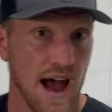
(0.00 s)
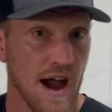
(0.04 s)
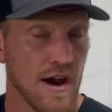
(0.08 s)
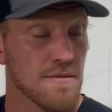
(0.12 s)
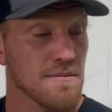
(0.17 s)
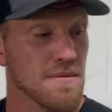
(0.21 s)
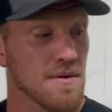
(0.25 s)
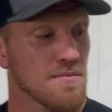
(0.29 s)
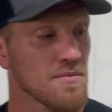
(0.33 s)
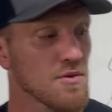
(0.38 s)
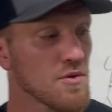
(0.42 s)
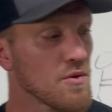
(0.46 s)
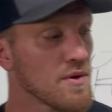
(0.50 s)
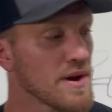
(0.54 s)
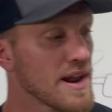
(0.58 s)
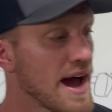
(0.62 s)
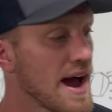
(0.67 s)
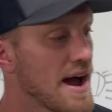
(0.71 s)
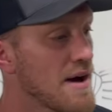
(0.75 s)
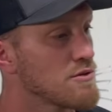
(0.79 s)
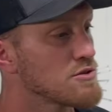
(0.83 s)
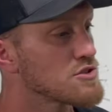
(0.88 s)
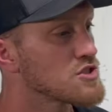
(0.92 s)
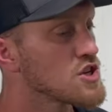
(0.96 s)
I remember when
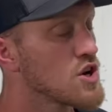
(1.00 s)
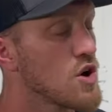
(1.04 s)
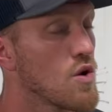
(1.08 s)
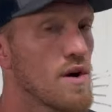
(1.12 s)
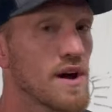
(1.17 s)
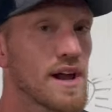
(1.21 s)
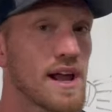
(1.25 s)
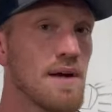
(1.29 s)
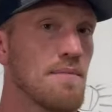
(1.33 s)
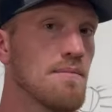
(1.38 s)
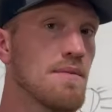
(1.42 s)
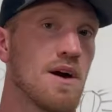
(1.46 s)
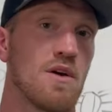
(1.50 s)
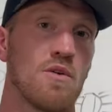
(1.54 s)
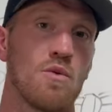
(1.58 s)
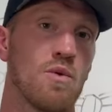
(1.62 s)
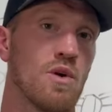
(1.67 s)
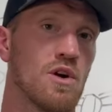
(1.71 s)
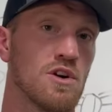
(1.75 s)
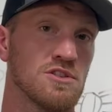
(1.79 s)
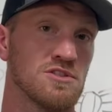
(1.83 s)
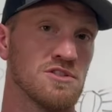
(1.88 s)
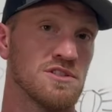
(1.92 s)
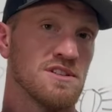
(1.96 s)
I was going at my
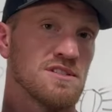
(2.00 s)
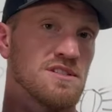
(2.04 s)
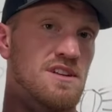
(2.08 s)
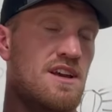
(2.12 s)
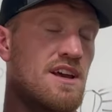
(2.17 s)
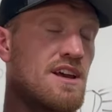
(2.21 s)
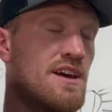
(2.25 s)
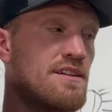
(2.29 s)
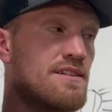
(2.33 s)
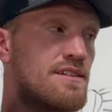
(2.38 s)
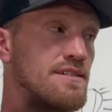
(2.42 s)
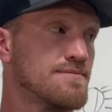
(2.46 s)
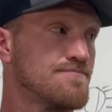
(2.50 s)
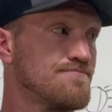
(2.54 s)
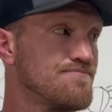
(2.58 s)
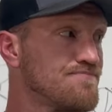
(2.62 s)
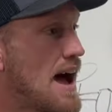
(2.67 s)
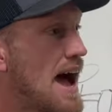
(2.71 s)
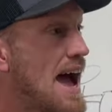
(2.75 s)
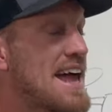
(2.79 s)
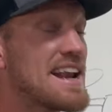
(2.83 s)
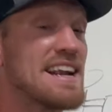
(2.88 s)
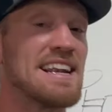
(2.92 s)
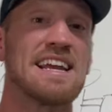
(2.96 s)
worst as a hitter,
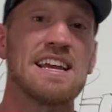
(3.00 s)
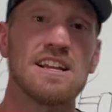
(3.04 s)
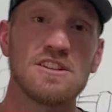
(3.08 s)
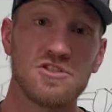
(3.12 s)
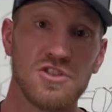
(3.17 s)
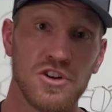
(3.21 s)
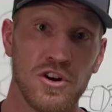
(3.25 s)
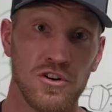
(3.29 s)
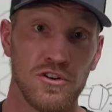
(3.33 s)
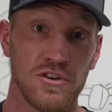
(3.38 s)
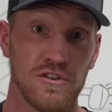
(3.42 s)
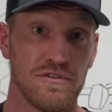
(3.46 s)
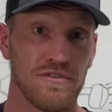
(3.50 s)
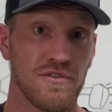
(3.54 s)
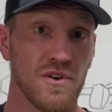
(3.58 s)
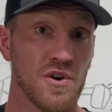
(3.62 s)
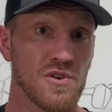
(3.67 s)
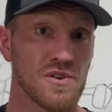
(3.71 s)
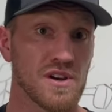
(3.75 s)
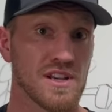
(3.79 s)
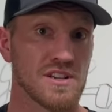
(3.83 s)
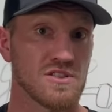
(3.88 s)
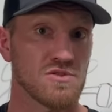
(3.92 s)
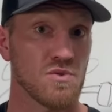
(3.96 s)
I had an internal
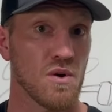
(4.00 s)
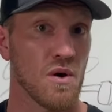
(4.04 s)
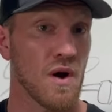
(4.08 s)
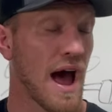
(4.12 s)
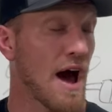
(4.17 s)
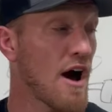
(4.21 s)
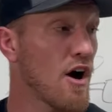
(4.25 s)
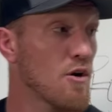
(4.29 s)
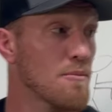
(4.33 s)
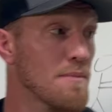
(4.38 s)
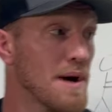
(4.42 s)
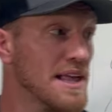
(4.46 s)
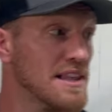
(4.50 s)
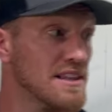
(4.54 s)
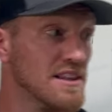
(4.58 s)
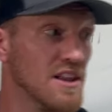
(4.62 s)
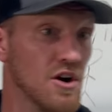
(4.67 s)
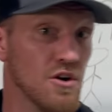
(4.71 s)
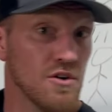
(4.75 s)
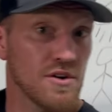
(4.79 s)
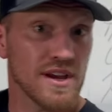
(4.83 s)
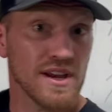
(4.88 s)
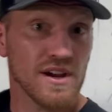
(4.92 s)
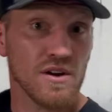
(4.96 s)
focus. How am I
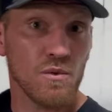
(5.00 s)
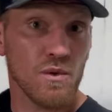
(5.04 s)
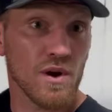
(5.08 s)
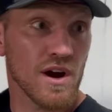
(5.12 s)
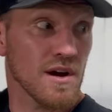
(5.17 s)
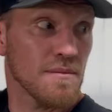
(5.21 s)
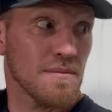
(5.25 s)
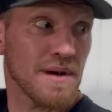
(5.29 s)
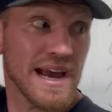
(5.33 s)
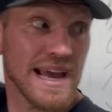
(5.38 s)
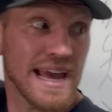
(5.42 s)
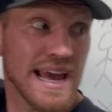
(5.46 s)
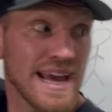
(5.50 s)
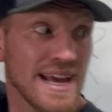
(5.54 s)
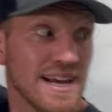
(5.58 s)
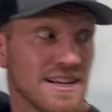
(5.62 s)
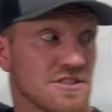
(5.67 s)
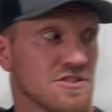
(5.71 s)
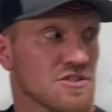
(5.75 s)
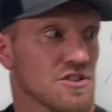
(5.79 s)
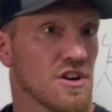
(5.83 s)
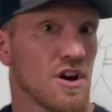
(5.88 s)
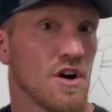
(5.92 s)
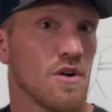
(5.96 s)
loading? Where are my
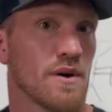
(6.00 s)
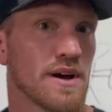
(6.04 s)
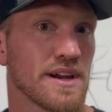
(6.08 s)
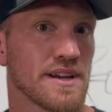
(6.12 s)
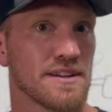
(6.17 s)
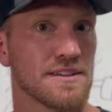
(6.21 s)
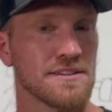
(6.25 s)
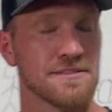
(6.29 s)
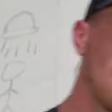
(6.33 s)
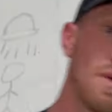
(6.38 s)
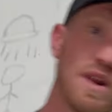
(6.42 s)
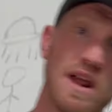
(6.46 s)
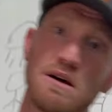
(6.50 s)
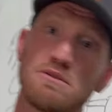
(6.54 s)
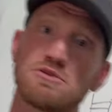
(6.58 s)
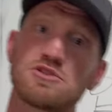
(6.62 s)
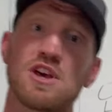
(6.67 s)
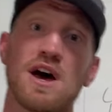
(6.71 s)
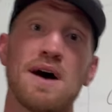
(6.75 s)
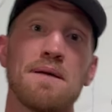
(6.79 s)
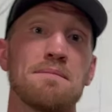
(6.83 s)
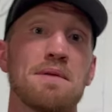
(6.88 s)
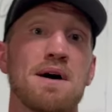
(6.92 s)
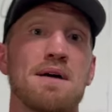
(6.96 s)
hands going? When I was
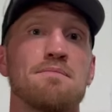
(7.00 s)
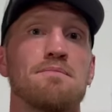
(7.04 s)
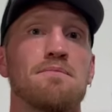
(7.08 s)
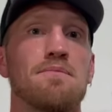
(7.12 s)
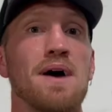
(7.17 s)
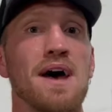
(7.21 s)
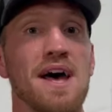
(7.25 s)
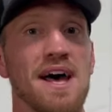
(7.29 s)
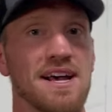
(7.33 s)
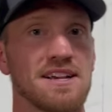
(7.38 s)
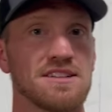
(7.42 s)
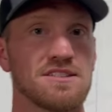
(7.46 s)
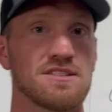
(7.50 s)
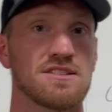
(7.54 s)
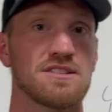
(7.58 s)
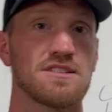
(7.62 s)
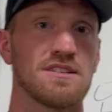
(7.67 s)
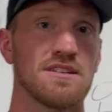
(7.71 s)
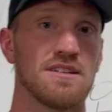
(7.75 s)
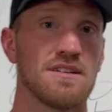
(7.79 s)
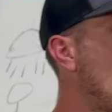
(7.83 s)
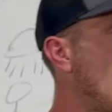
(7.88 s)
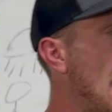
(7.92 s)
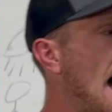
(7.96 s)
at my best,
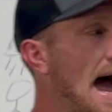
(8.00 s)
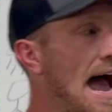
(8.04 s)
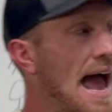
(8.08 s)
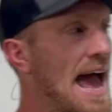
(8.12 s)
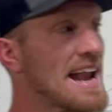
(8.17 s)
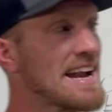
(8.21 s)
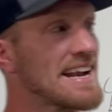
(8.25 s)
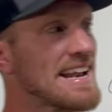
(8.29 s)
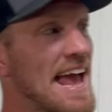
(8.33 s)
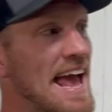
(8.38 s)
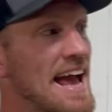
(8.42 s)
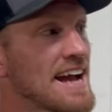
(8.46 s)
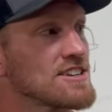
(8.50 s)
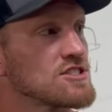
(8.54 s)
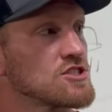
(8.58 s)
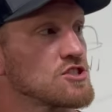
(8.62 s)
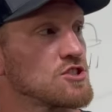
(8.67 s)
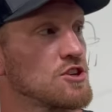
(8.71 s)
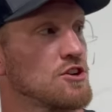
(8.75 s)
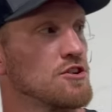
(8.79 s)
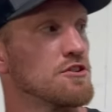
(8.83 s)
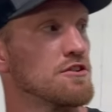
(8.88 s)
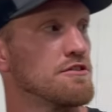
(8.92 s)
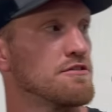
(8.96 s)
I had an
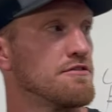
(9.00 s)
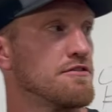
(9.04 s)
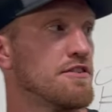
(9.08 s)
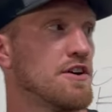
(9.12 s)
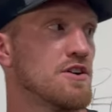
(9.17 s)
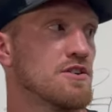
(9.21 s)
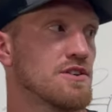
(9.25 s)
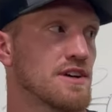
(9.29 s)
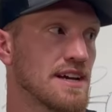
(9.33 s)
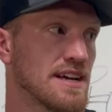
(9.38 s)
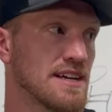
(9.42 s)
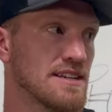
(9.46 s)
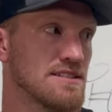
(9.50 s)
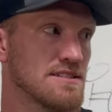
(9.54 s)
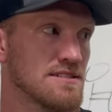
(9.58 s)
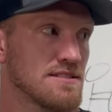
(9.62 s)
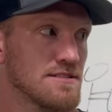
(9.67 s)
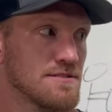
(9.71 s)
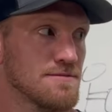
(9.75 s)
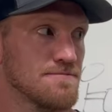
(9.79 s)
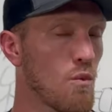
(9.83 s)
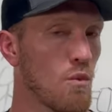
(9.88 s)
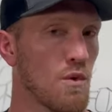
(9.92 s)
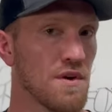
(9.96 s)
external
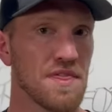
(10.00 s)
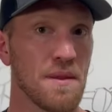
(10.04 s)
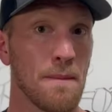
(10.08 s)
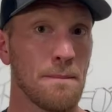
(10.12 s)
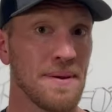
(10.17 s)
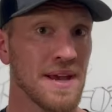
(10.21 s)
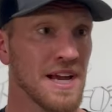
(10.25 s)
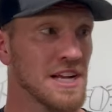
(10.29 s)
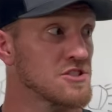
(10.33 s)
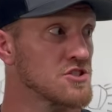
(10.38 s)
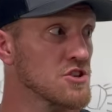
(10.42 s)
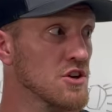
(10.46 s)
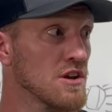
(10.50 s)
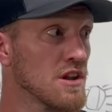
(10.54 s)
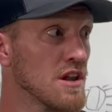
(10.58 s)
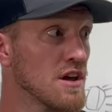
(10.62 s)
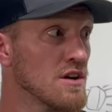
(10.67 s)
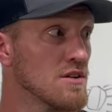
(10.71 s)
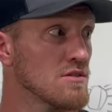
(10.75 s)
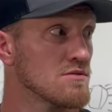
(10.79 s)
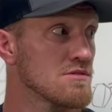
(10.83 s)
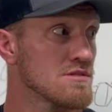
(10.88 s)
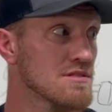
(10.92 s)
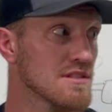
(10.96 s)
focus. When the pitcher
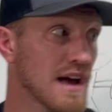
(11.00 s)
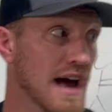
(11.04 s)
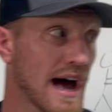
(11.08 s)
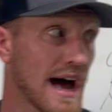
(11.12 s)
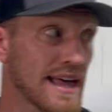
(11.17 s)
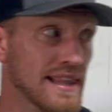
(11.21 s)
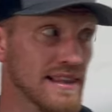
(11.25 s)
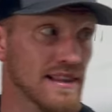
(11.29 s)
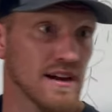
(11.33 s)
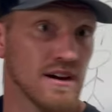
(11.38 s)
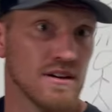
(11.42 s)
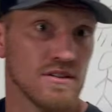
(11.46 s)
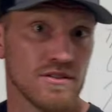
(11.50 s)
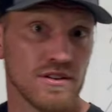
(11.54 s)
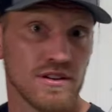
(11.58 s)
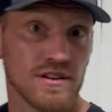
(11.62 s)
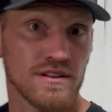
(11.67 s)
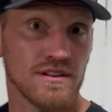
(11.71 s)
loads, I load.